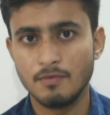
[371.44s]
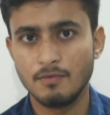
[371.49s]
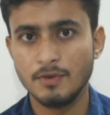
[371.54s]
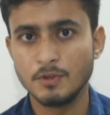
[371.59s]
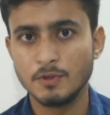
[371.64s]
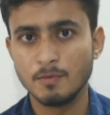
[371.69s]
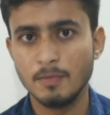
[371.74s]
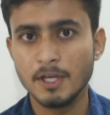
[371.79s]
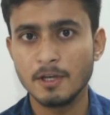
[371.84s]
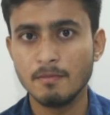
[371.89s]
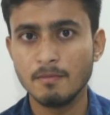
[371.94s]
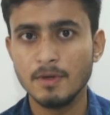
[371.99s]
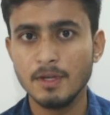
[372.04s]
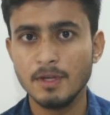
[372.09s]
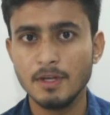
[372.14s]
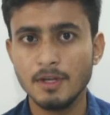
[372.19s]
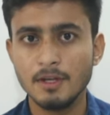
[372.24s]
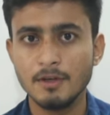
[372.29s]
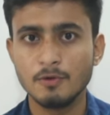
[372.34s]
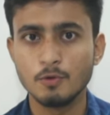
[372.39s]
which make
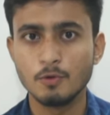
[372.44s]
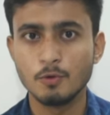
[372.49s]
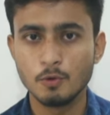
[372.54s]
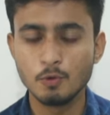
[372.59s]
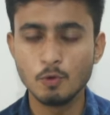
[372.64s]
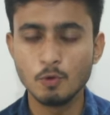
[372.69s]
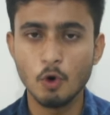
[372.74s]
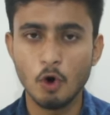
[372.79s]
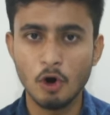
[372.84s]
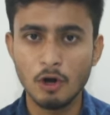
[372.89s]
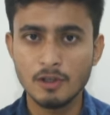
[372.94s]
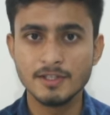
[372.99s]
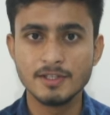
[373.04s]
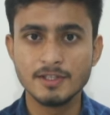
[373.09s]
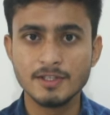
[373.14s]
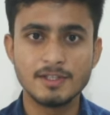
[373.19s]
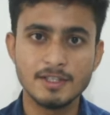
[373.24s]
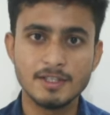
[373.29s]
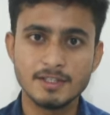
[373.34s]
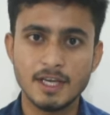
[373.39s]
me to do all
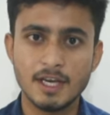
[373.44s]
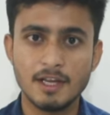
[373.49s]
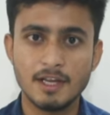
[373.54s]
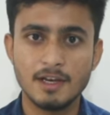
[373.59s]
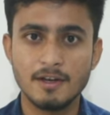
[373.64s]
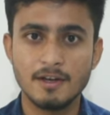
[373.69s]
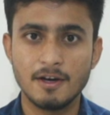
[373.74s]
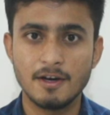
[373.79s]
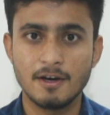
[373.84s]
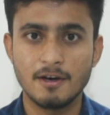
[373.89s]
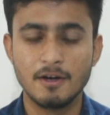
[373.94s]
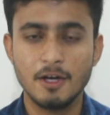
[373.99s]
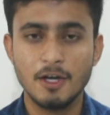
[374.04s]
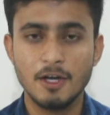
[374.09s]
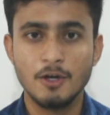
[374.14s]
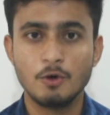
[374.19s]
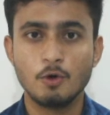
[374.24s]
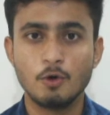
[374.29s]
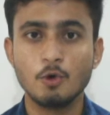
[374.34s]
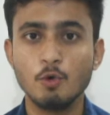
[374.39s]
these things and
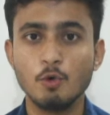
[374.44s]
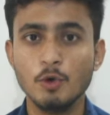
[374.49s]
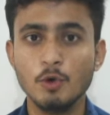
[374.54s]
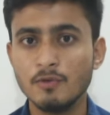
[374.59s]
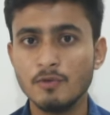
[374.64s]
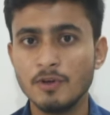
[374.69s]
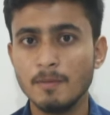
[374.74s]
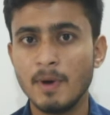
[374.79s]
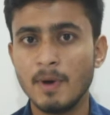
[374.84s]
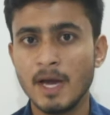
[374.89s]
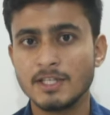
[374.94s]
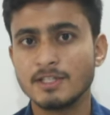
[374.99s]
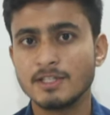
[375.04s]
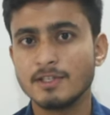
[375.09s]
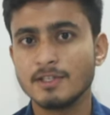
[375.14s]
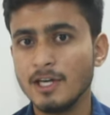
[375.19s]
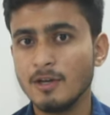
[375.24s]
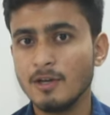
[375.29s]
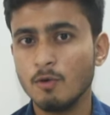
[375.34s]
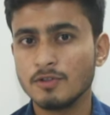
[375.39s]
to do it very
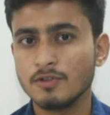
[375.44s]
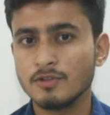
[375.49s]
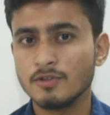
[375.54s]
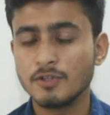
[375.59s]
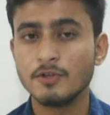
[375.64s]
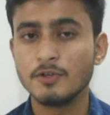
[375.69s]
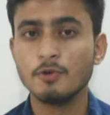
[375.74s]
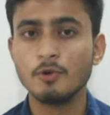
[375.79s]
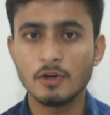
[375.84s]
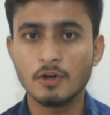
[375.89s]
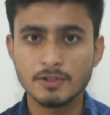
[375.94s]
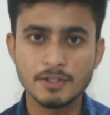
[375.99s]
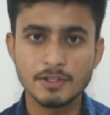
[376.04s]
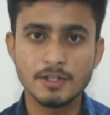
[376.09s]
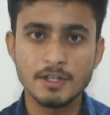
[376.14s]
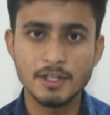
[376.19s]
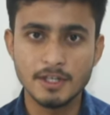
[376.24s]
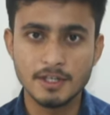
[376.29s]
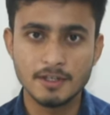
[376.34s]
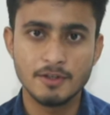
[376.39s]
passionately was the
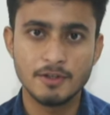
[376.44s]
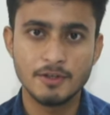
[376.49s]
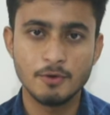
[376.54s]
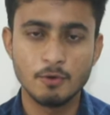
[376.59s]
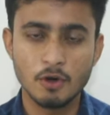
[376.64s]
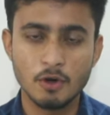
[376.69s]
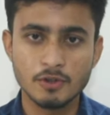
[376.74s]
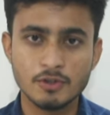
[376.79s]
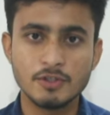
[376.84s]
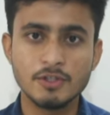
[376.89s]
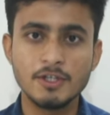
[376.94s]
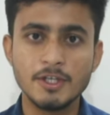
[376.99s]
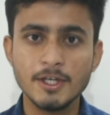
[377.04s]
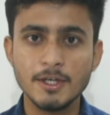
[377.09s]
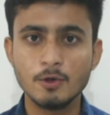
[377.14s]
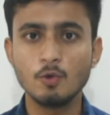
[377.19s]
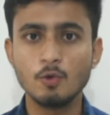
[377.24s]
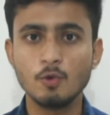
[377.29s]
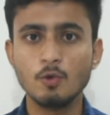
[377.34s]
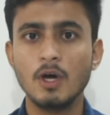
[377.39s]

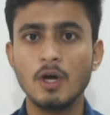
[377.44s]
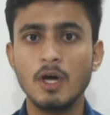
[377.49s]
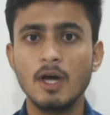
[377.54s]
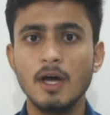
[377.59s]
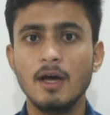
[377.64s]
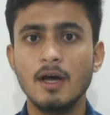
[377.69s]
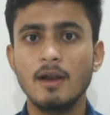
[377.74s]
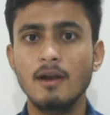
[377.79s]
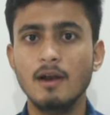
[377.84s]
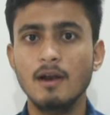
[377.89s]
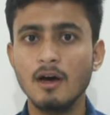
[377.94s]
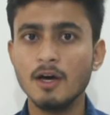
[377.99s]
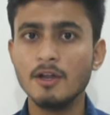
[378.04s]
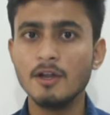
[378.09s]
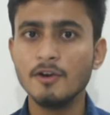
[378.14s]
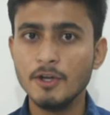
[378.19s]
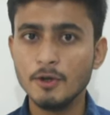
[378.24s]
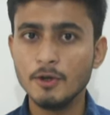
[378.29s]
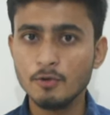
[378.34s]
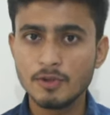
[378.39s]
curiosity to
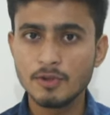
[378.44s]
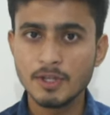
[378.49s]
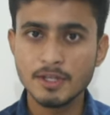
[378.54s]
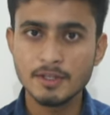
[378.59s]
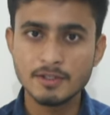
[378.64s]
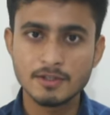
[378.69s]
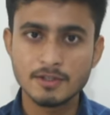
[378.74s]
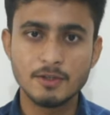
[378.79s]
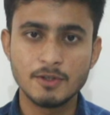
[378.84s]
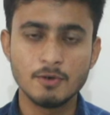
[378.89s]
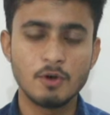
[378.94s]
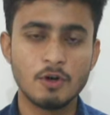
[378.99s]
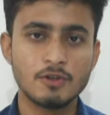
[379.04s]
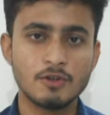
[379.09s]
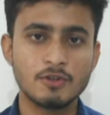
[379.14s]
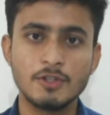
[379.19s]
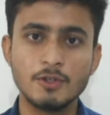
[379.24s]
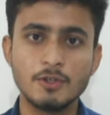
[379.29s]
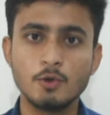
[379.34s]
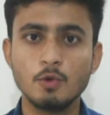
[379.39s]
learn new things,
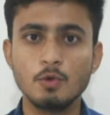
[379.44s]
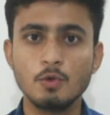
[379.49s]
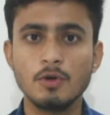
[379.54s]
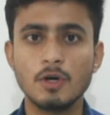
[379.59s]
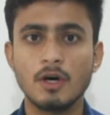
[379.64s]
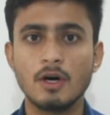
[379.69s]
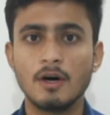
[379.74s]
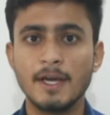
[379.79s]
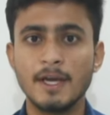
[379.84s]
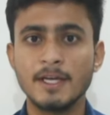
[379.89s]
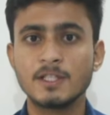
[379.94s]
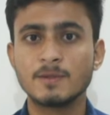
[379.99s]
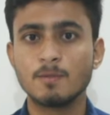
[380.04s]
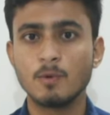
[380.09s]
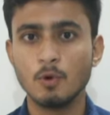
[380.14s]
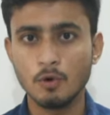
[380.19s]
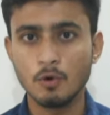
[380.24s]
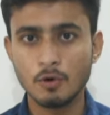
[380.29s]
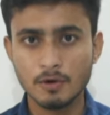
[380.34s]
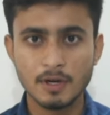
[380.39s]
curiosity to
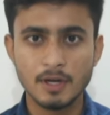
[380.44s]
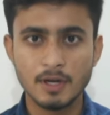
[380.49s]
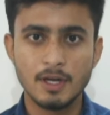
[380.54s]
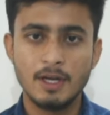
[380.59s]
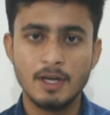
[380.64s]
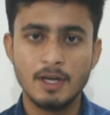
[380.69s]
explore,